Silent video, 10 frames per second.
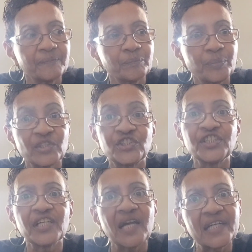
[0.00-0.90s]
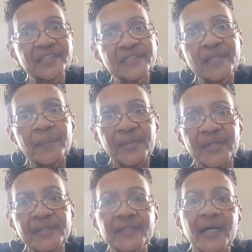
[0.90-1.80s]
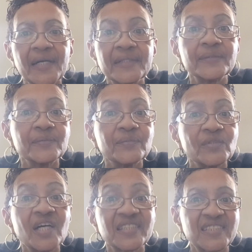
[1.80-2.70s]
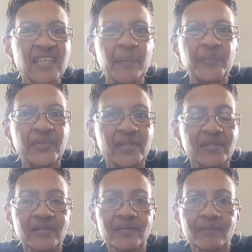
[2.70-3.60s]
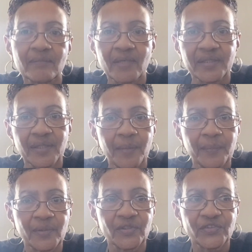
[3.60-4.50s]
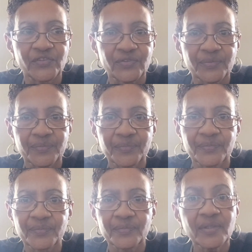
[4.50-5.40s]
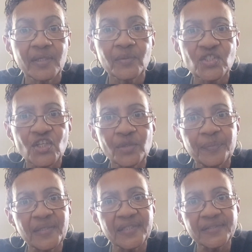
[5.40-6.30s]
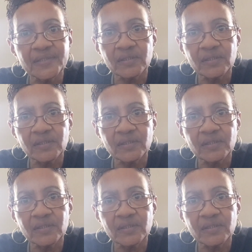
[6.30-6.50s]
but she has something that accepted my numbers. It was her place.